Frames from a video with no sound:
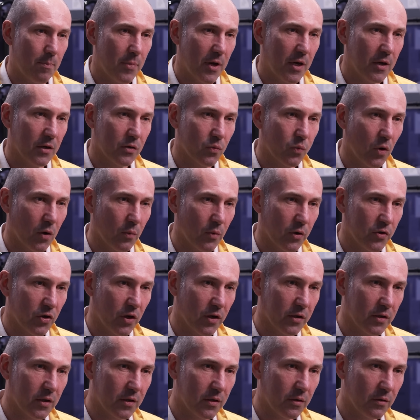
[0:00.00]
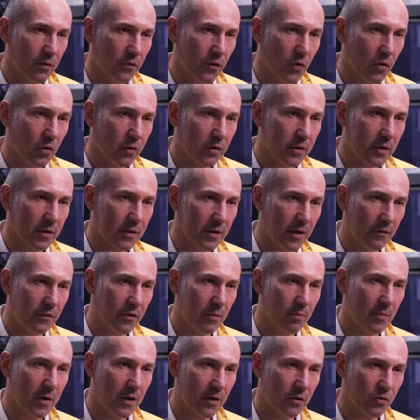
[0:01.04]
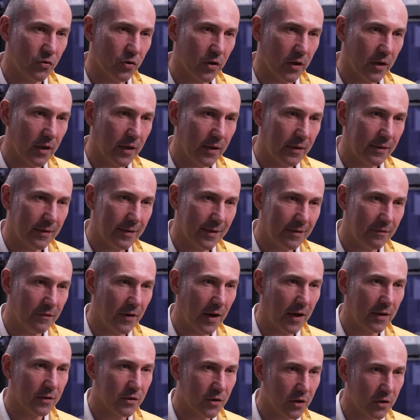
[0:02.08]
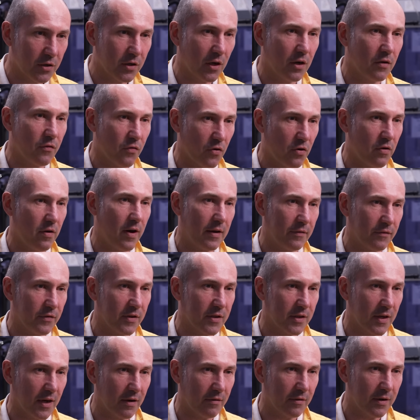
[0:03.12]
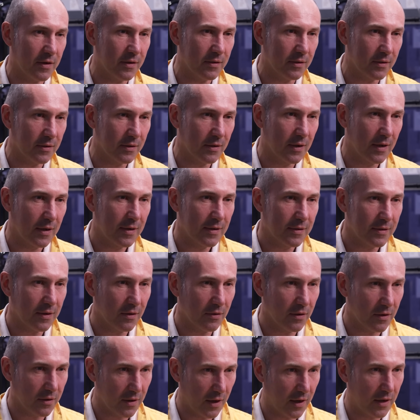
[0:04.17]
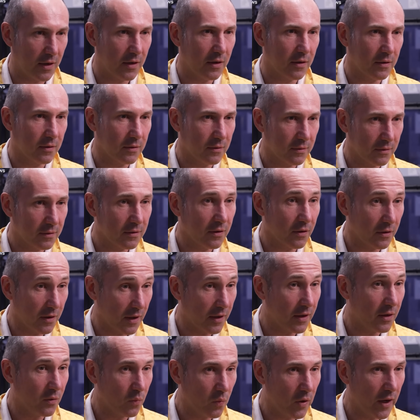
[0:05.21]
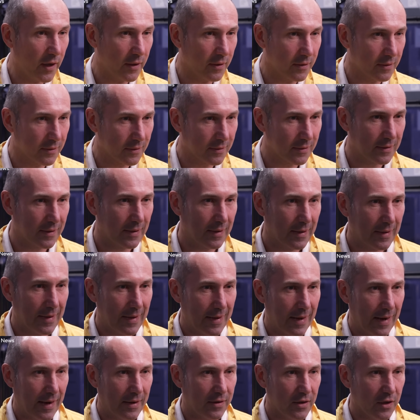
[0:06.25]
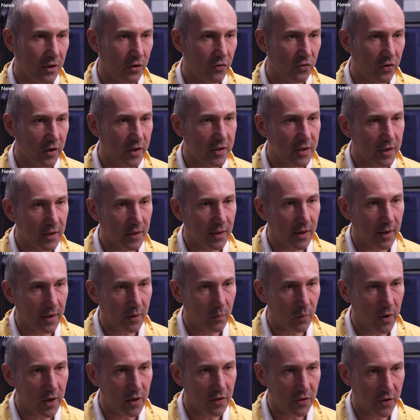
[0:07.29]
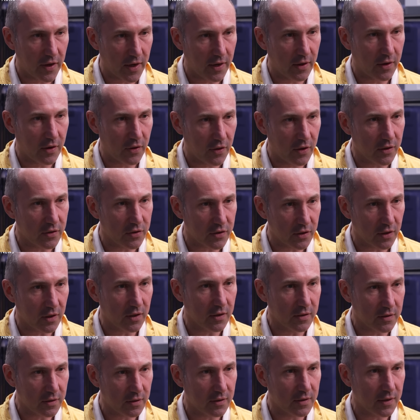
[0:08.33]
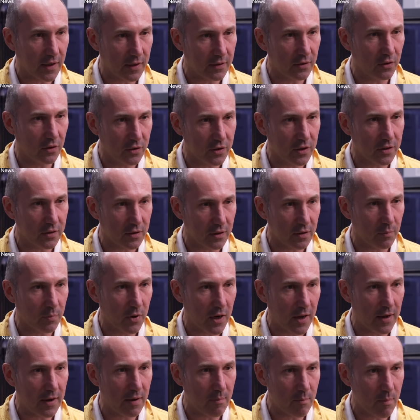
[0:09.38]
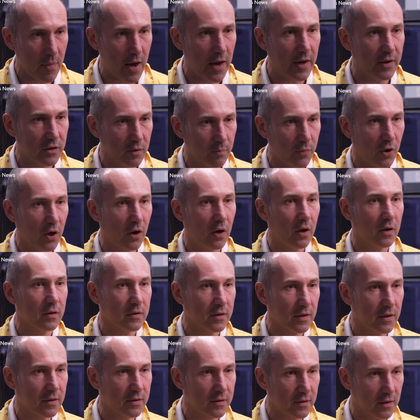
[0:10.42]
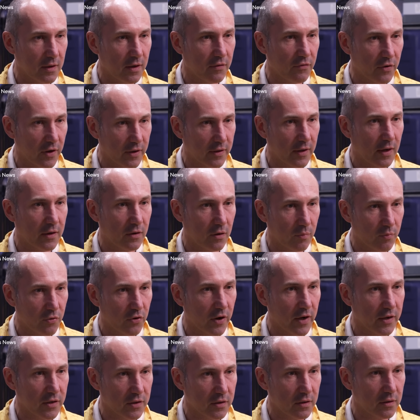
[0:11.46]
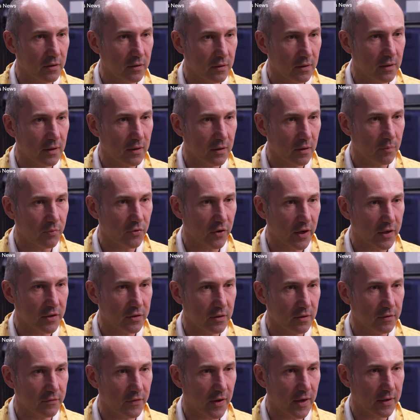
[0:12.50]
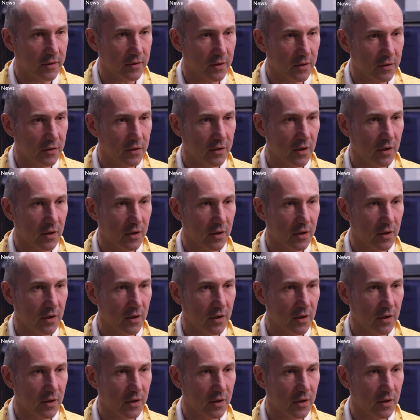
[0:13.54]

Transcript: Because what we're trying to do, of course, is give the military the advantage over our adversaries so that they can, so that they can win. And increasingly, we think that science and technology is going to play a major part in delivering that operational, operational advantage.